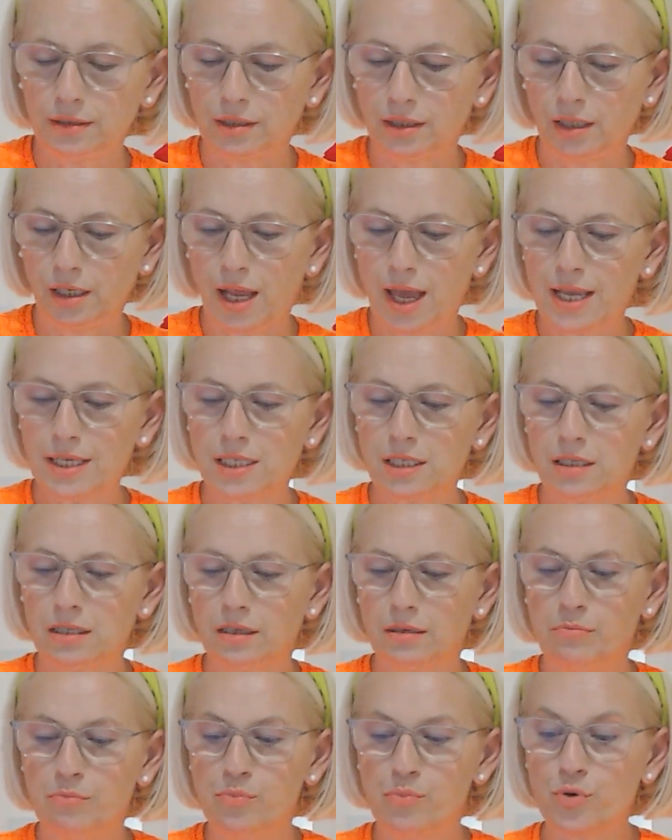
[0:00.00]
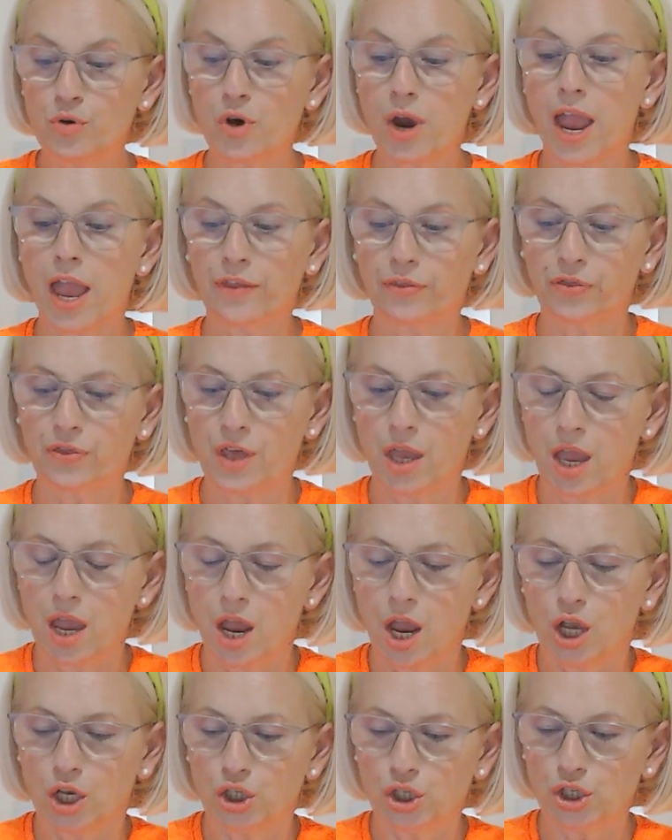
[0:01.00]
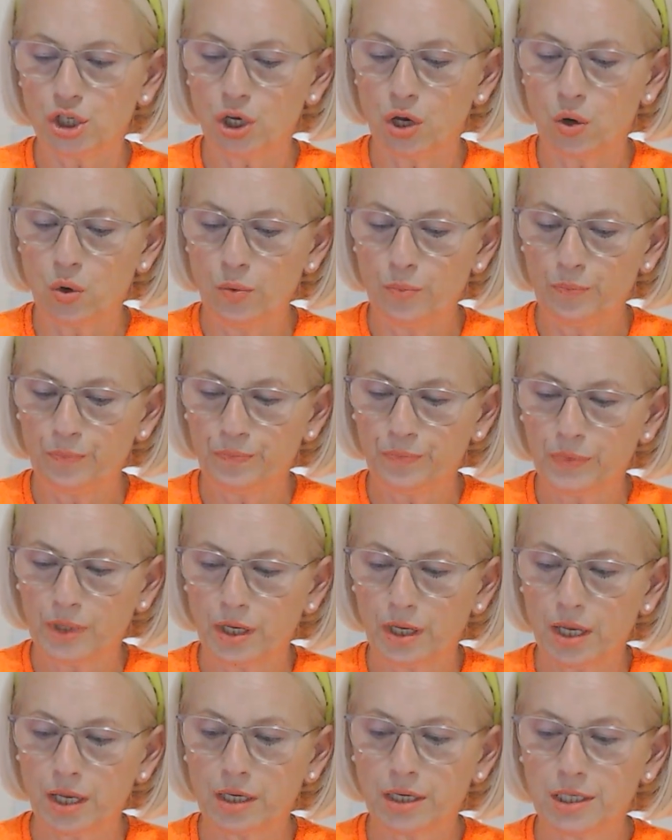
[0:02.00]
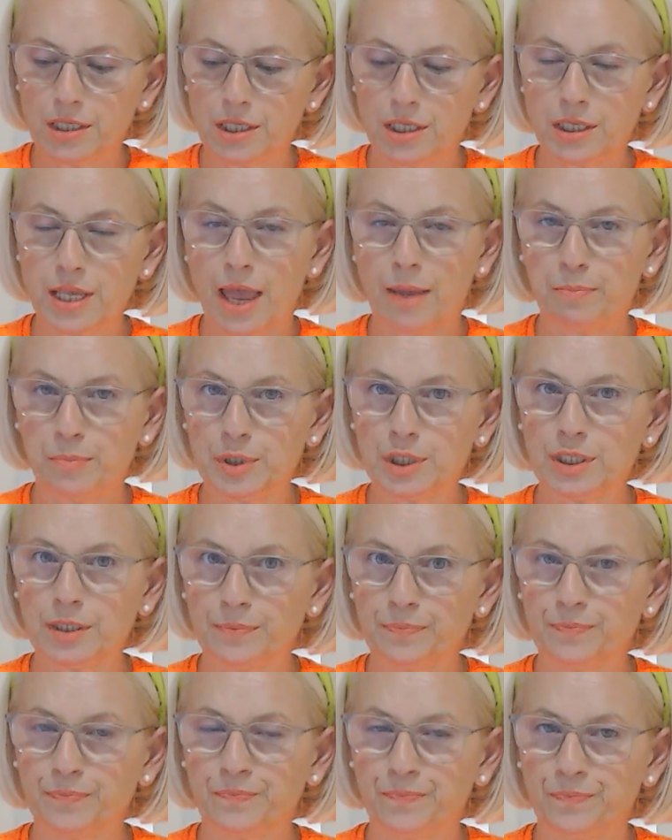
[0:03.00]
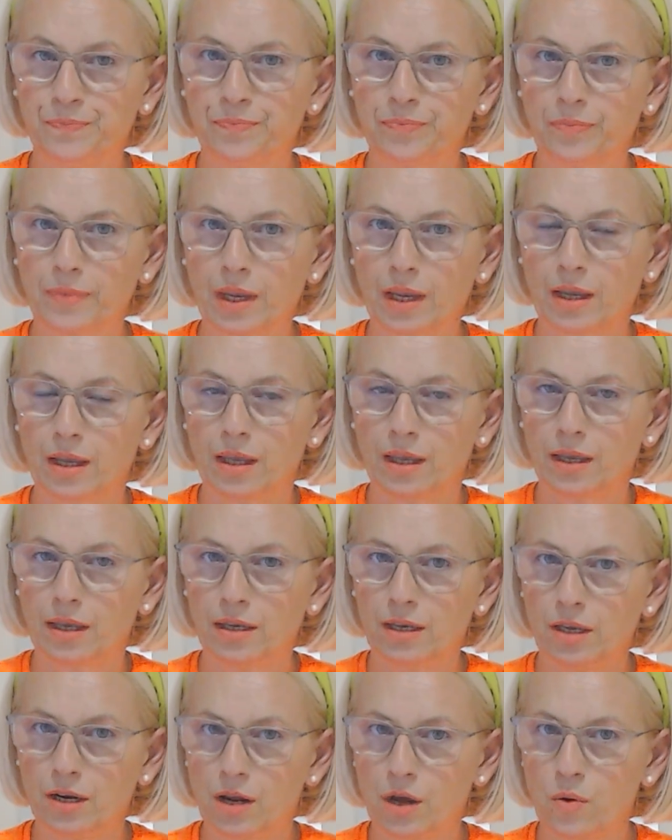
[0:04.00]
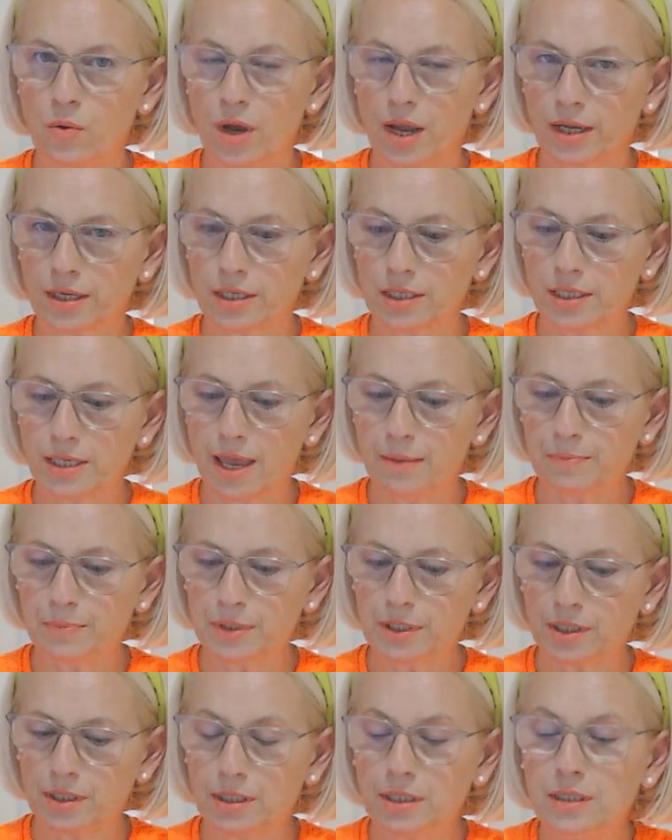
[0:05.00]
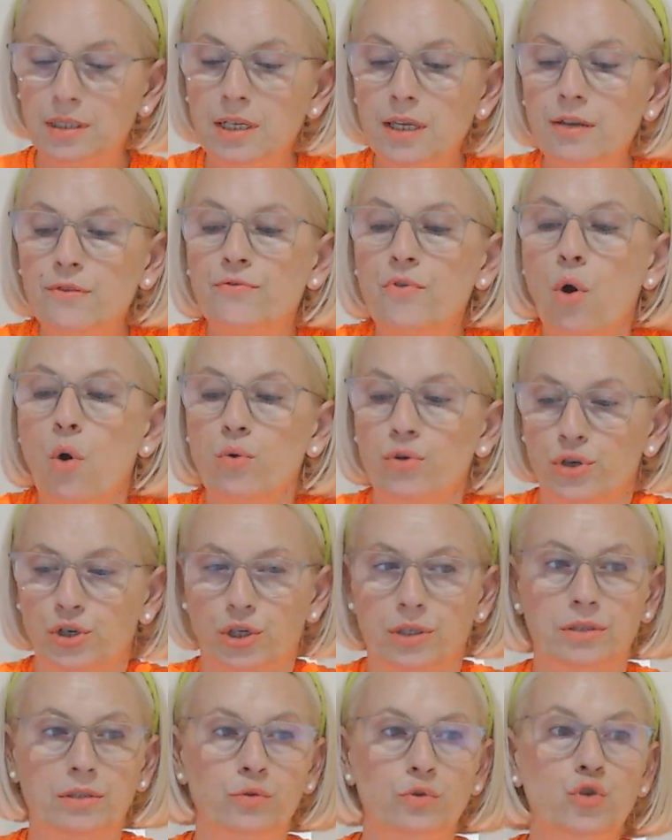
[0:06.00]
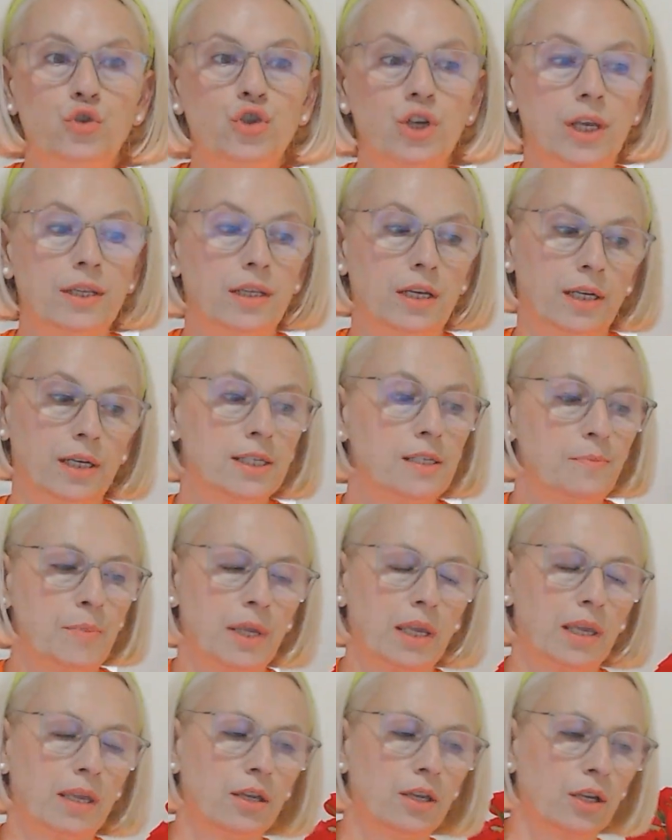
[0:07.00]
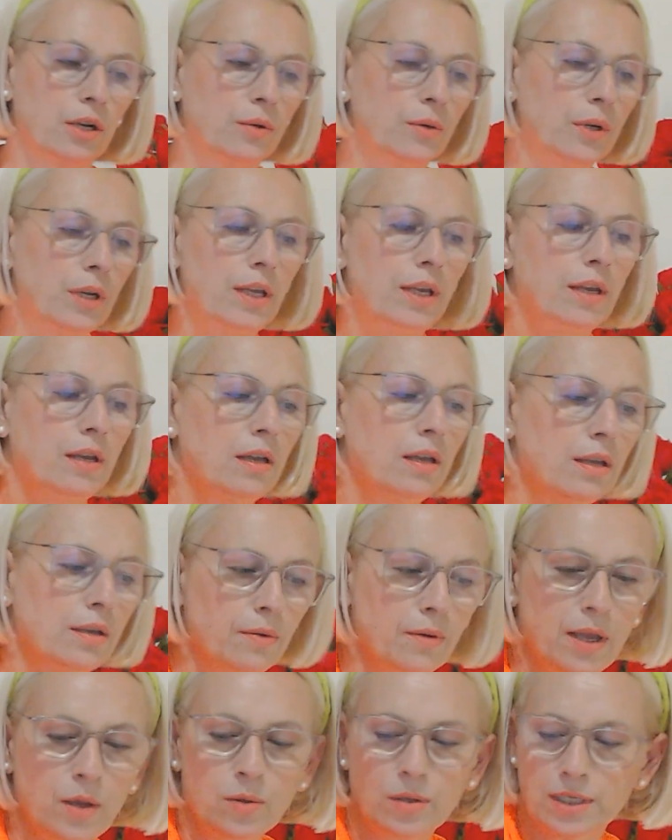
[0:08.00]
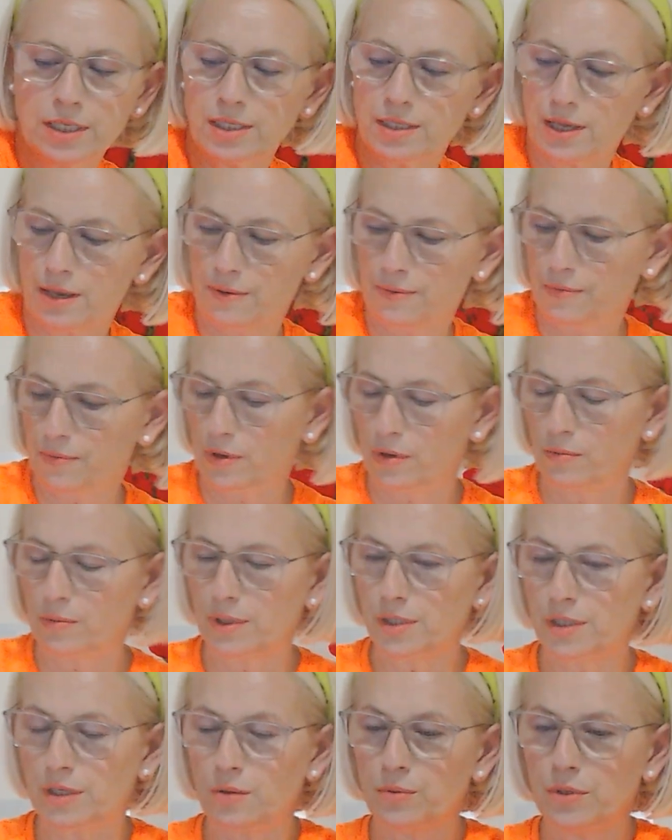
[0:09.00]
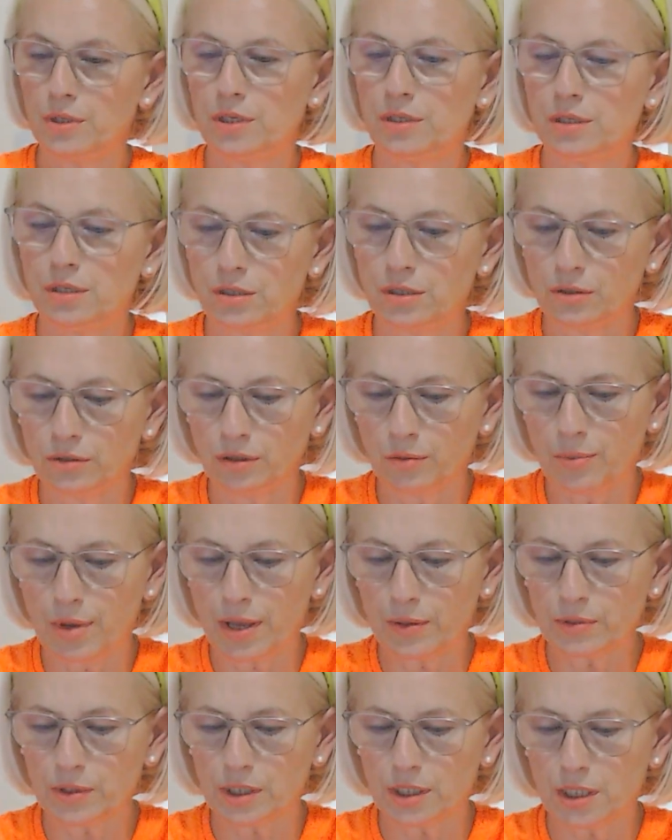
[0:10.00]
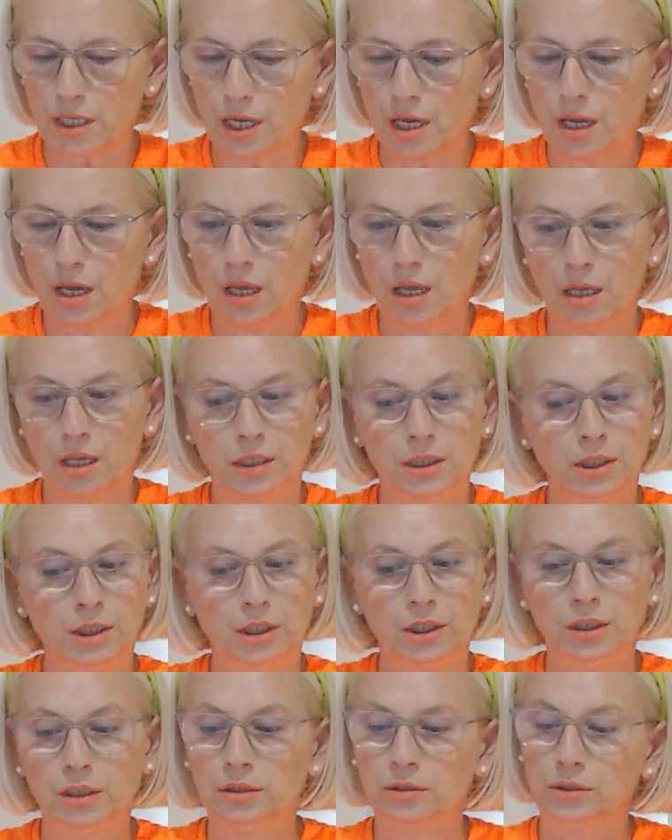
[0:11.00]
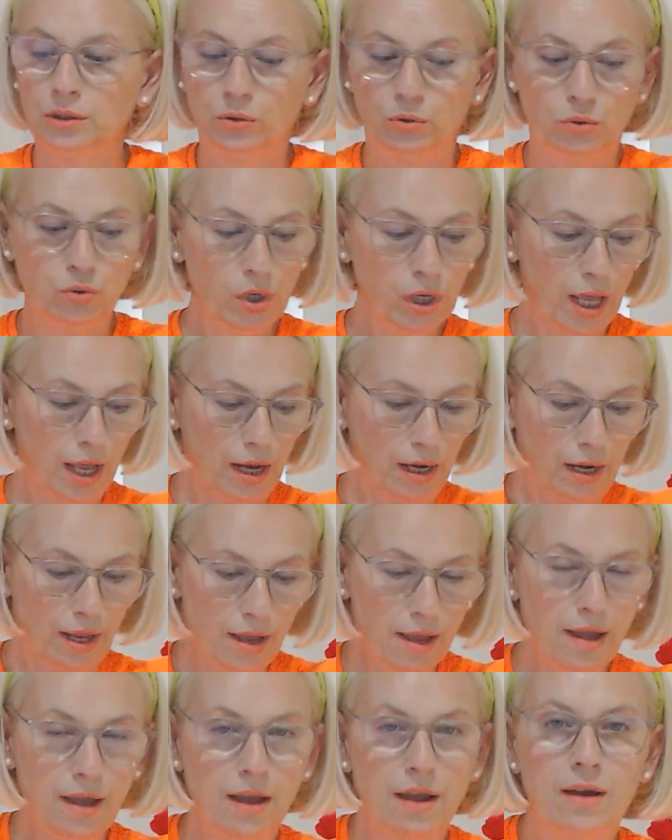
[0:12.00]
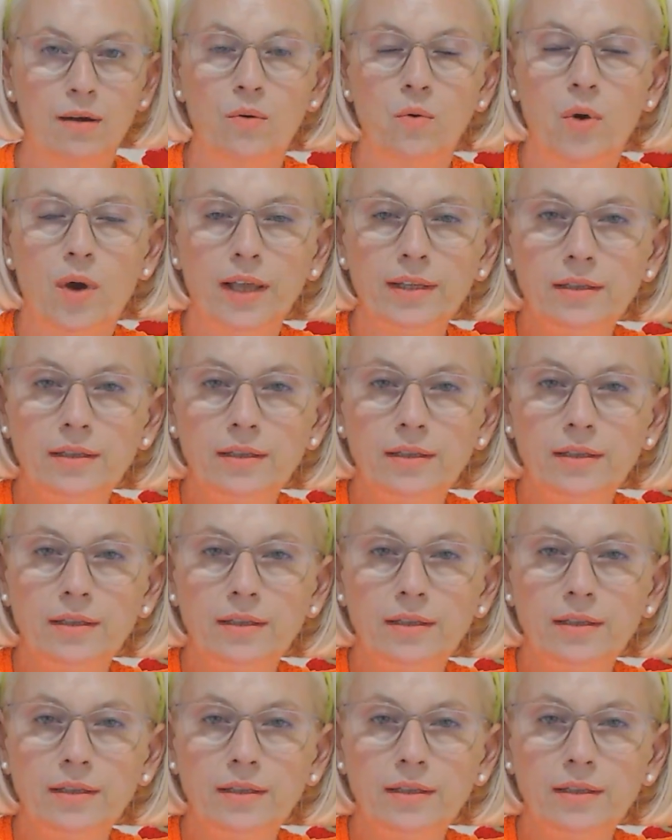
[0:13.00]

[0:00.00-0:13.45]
last breath. So accept, you know, accept devotion, generally speaking, you know we will see. We will see what this is all about. Ooh la la, what the